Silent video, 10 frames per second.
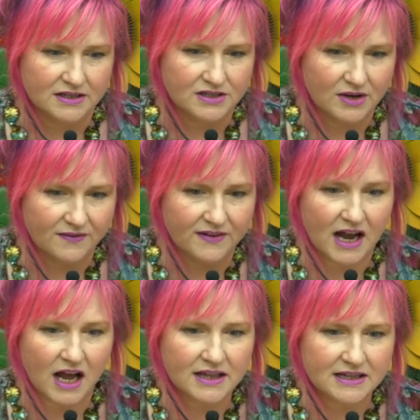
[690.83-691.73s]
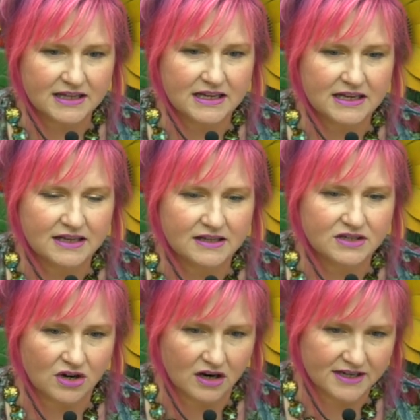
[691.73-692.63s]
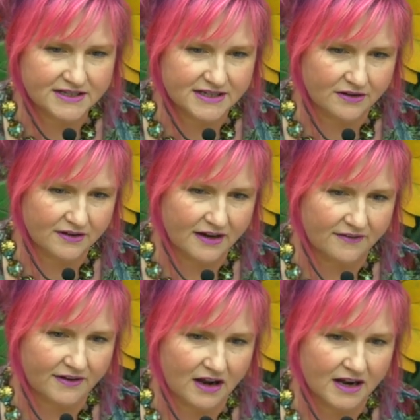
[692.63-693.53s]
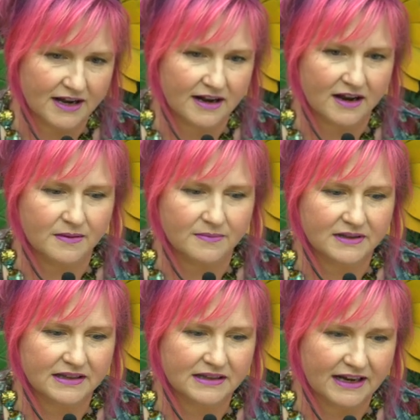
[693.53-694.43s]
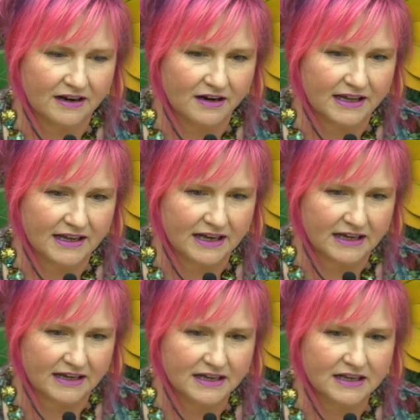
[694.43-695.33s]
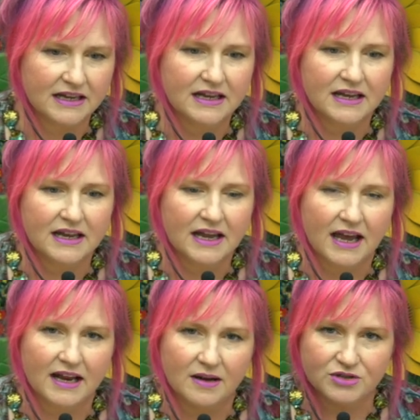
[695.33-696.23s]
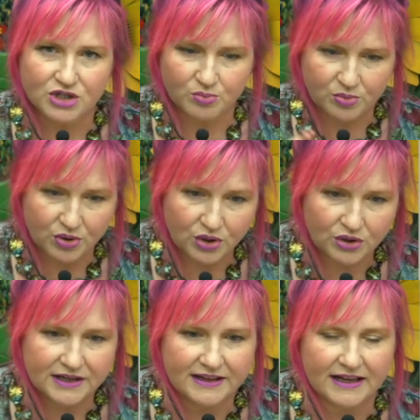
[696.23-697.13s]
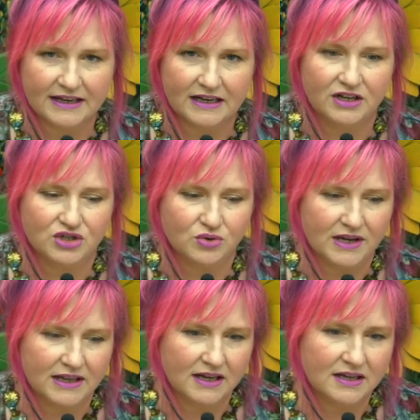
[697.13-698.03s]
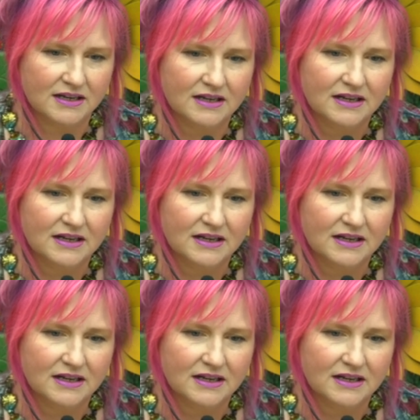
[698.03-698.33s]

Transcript: So I've got the darkest yellow that I've got and I am layering that in and I'm just pulling that in and enjoying that.